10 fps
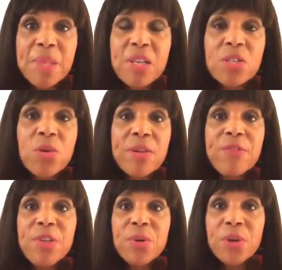So if
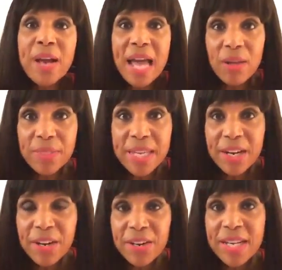you're out
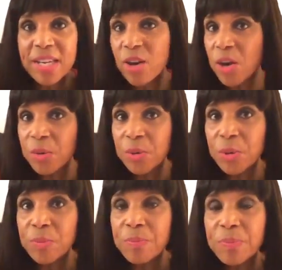there in our
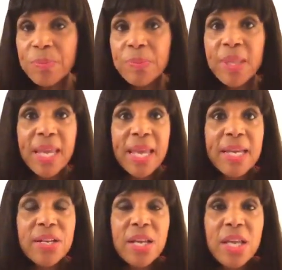group
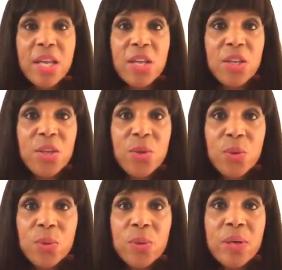and
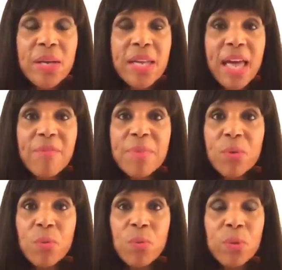you have
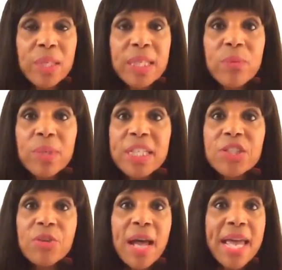been really, really
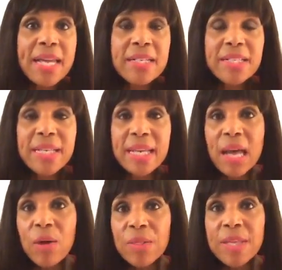trying to get
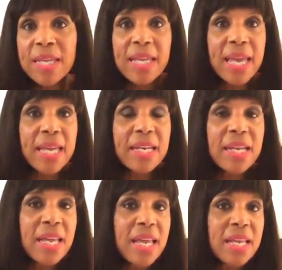healthy
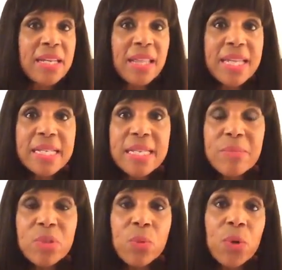and nothing
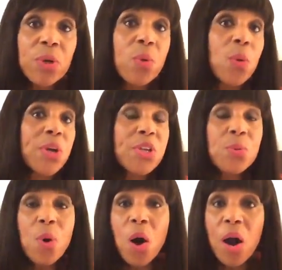seems to work, or
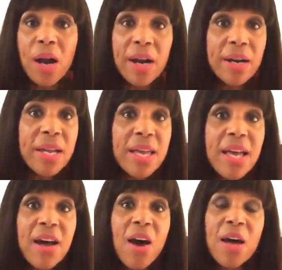you are
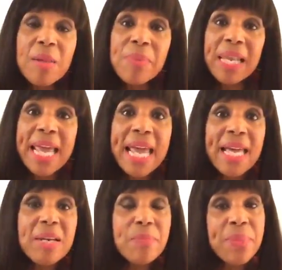on a
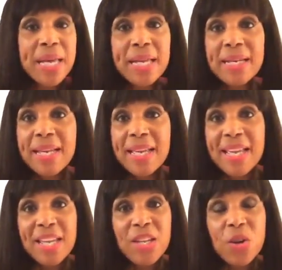plan, but,
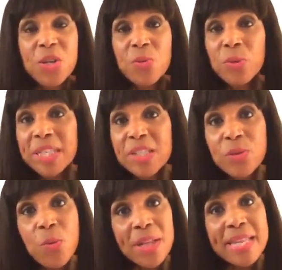you know, you really
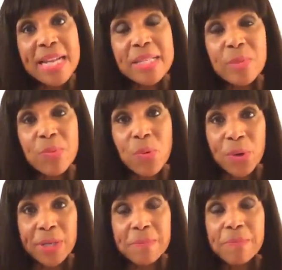do want that
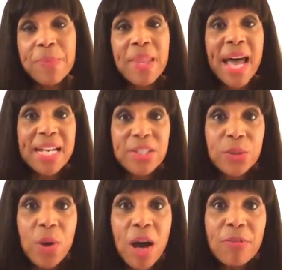support, I
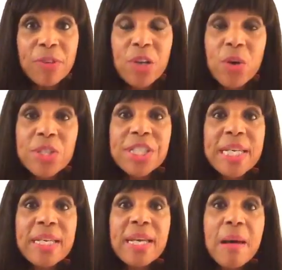do offer
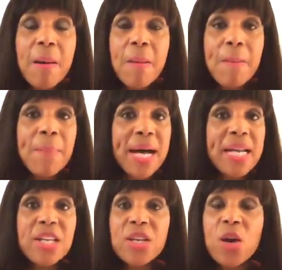coaching,
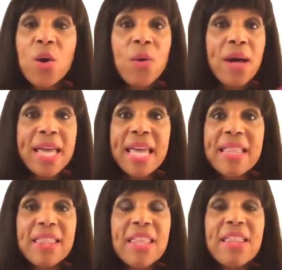but, you know,
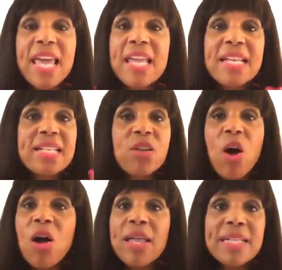it's
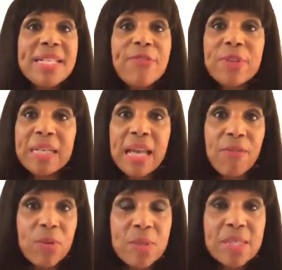all at different
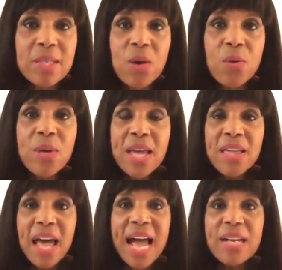levels. So
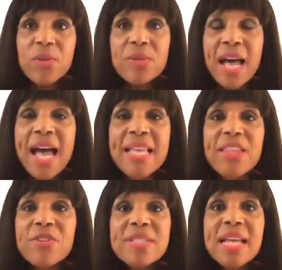
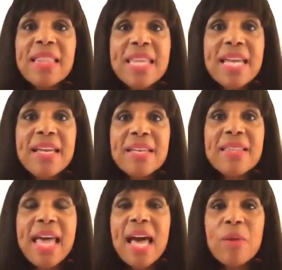there's
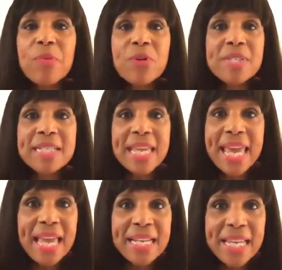nothing that a person
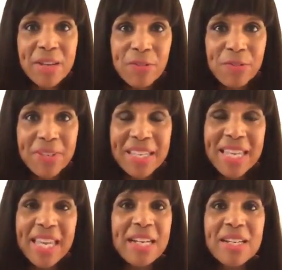can't
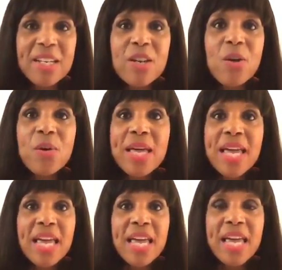get, you know,
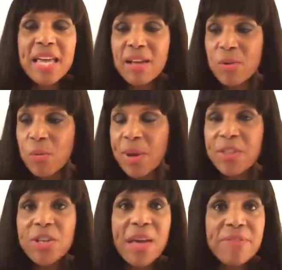
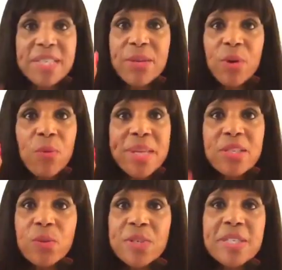whether you have zero
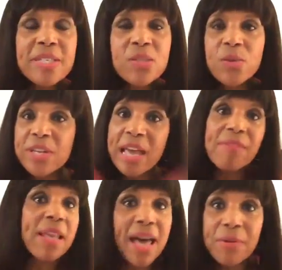resources or you have
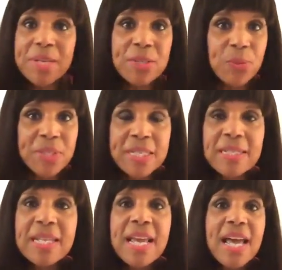a lot of
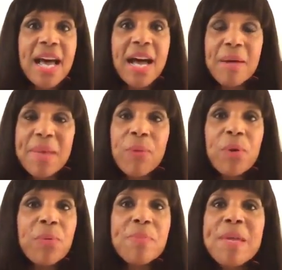resources. I
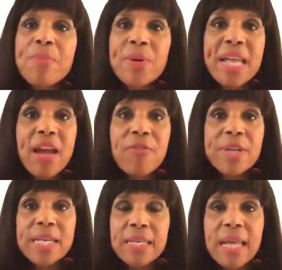work with people at
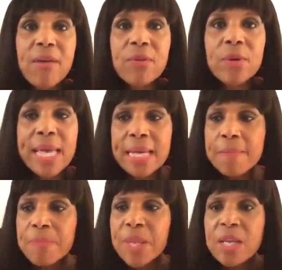every level.
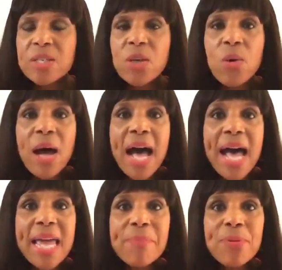And so
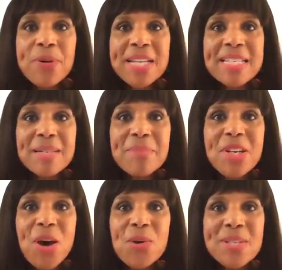I put some
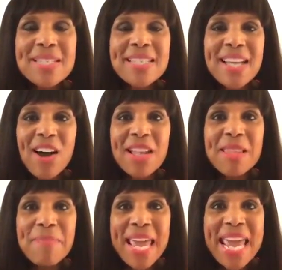notes on
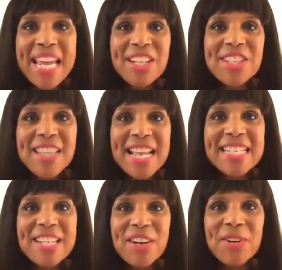the page
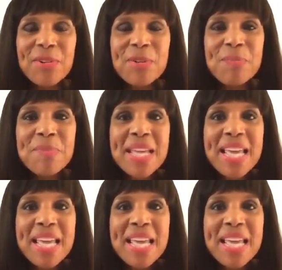that's in our group.